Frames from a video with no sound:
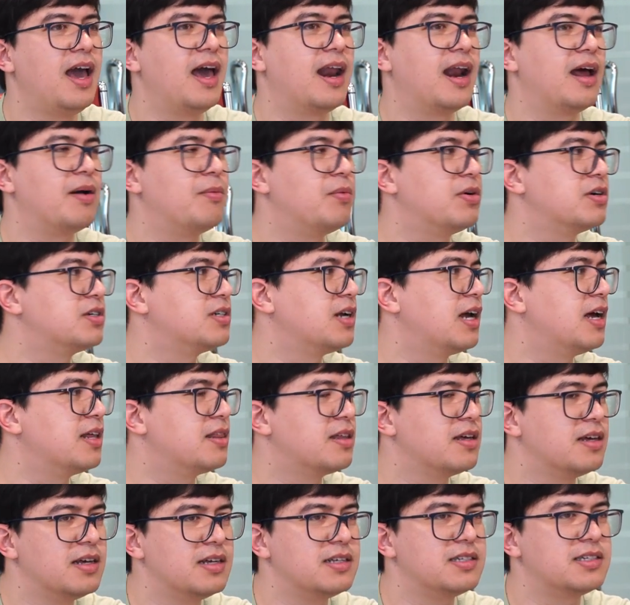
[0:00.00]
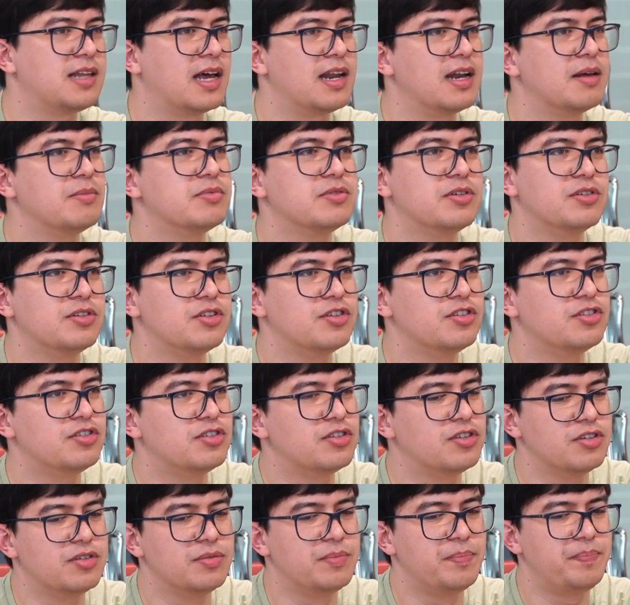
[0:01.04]
and I watched other stand-ups on
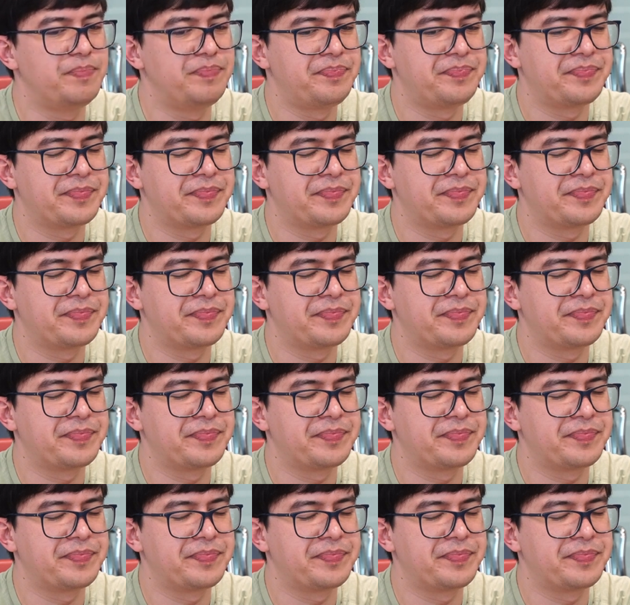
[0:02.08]
YouTube.